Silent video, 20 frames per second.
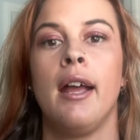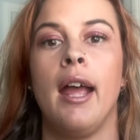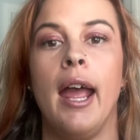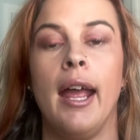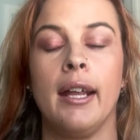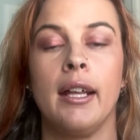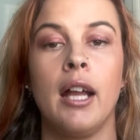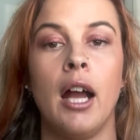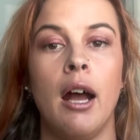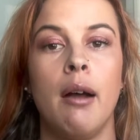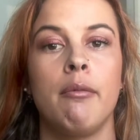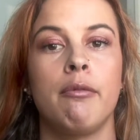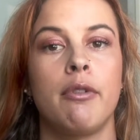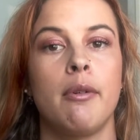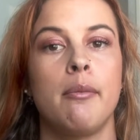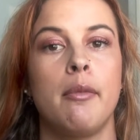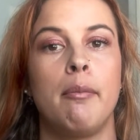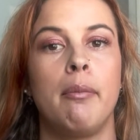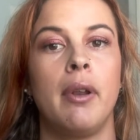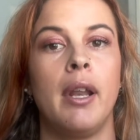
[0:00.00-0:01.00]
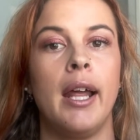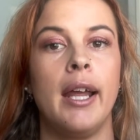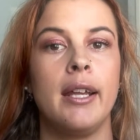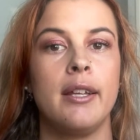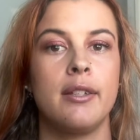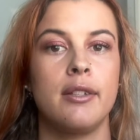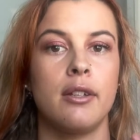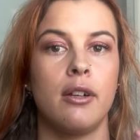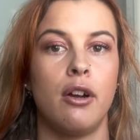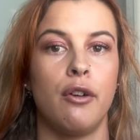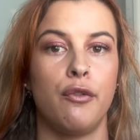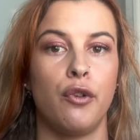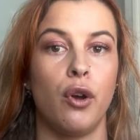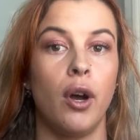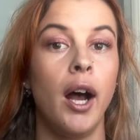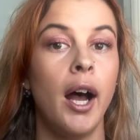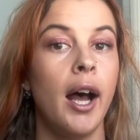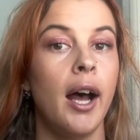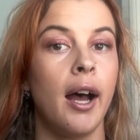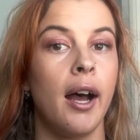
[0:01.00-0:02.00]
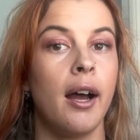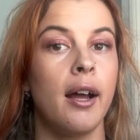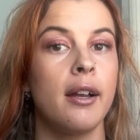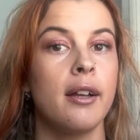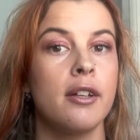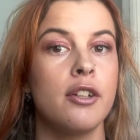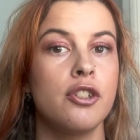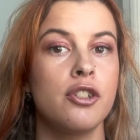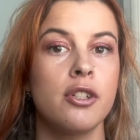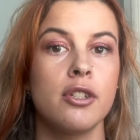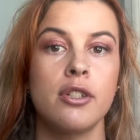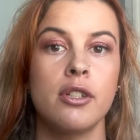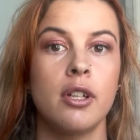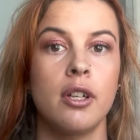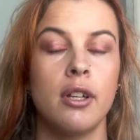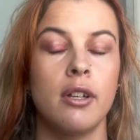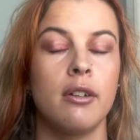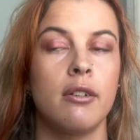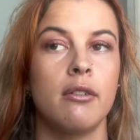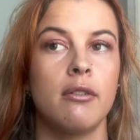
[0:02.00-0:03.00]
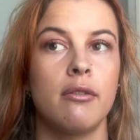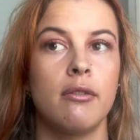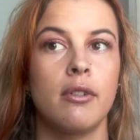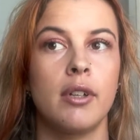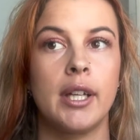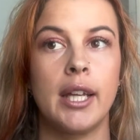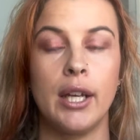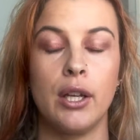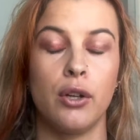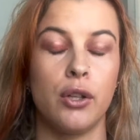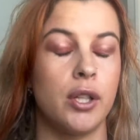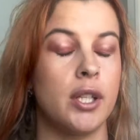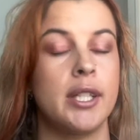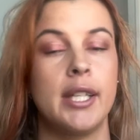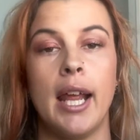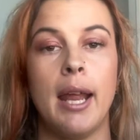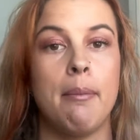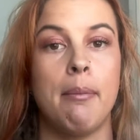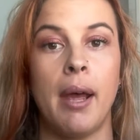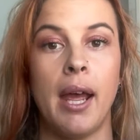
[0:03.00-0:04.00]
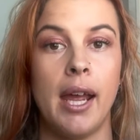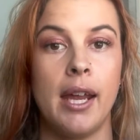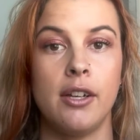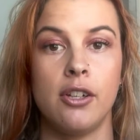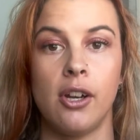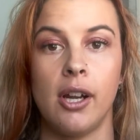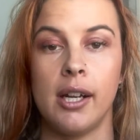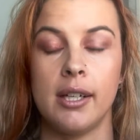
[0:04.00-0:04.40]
And come from a place of your heart just to get on the same page and